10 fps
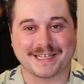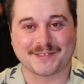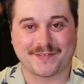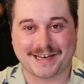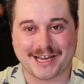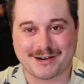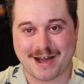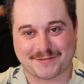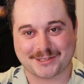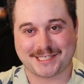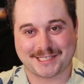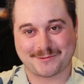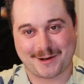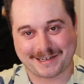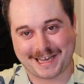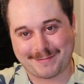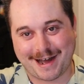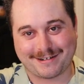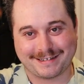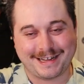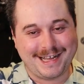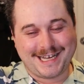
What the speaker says: this video after season one came out and